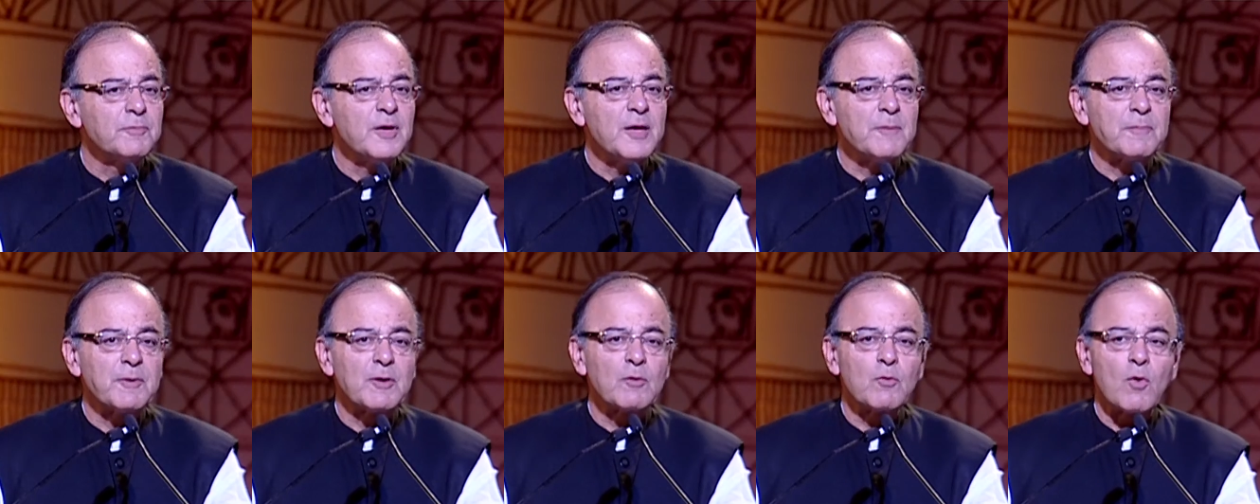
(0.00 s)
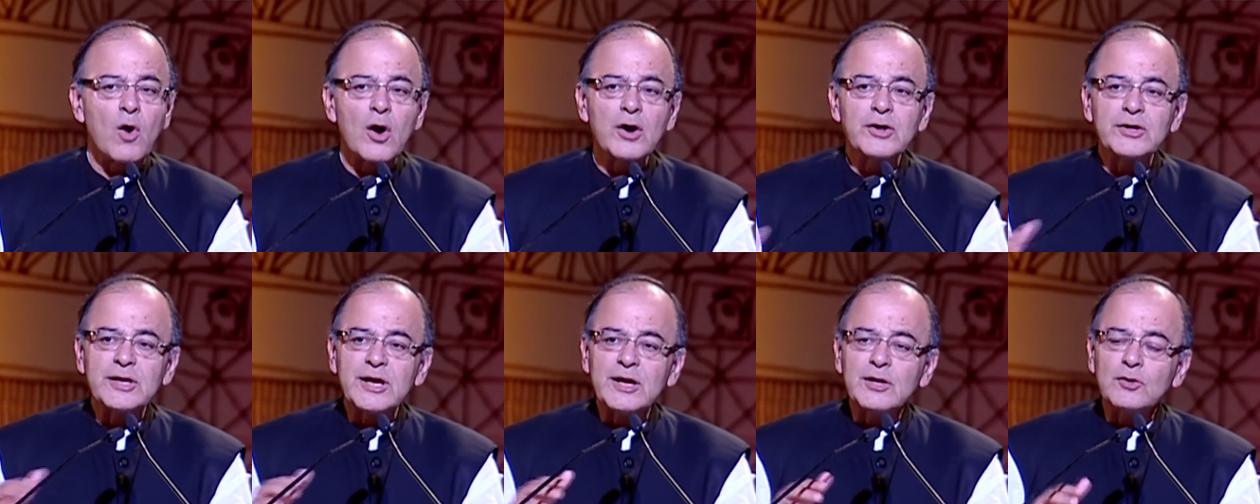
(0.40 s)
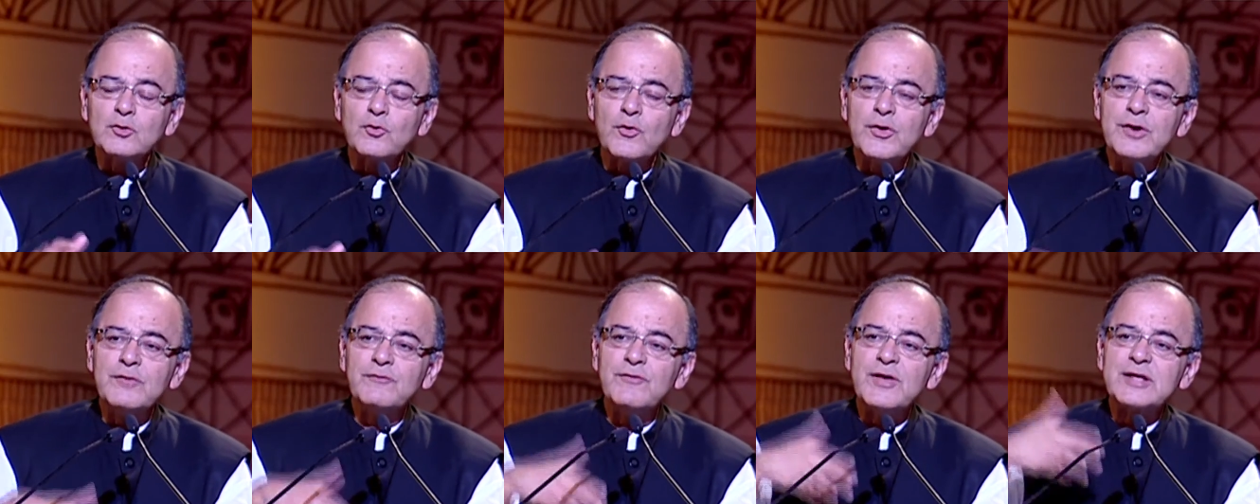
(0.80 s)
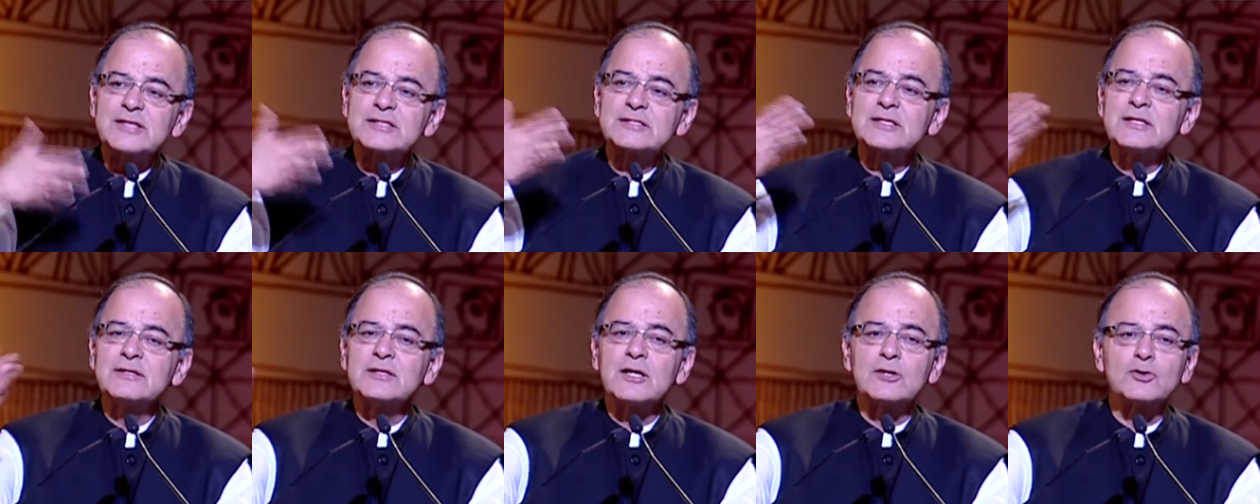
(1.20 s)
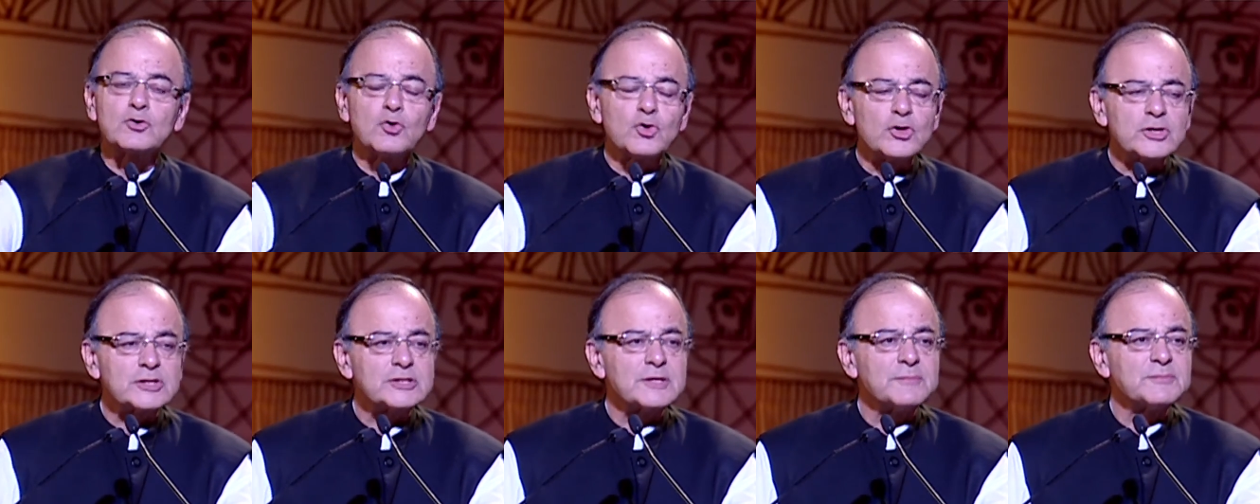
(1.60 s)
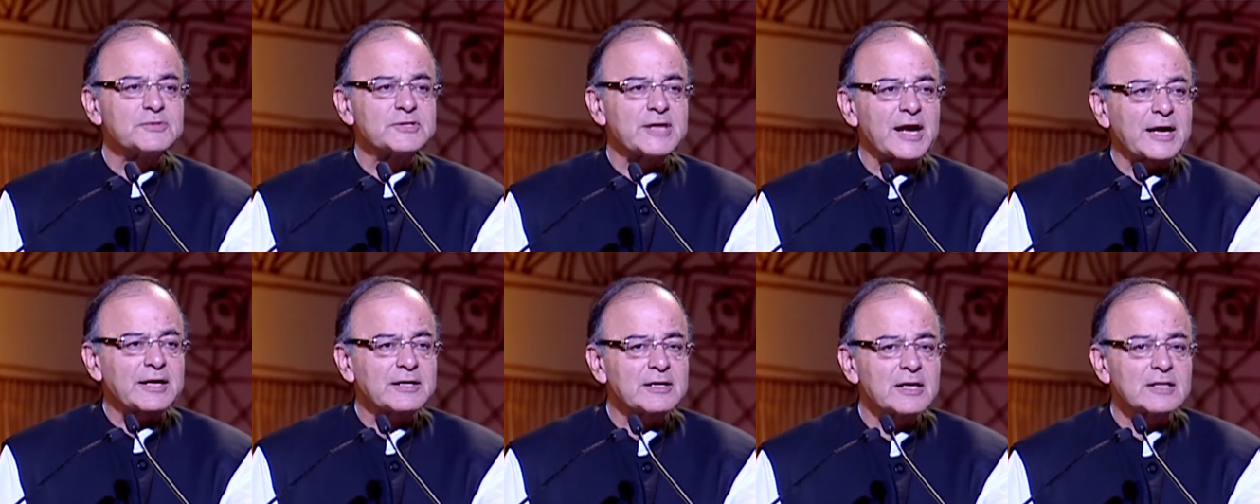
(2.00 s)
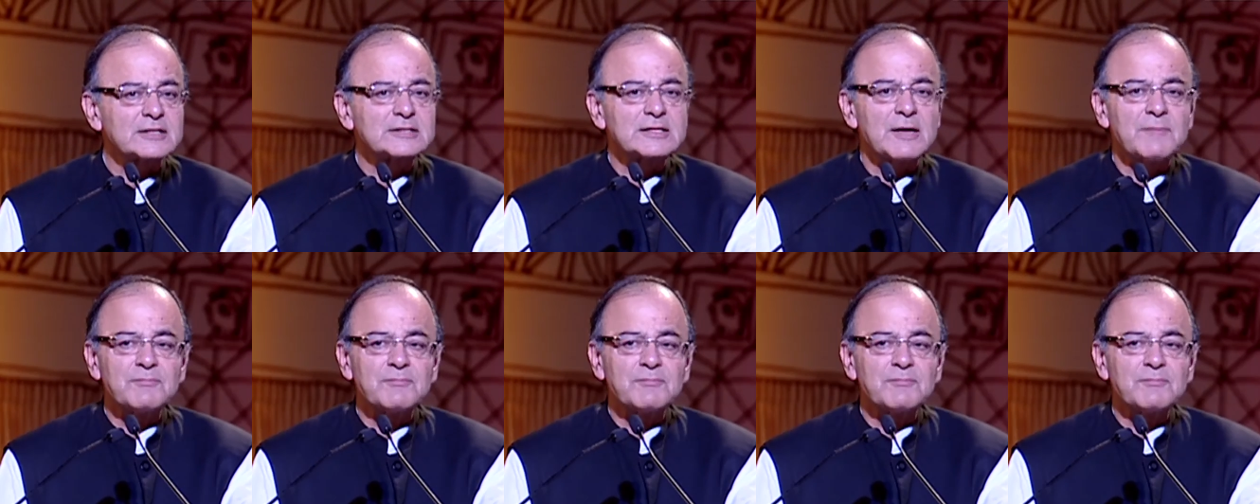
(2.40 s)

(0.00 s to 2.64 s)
people wanting to invest in the tourism sector,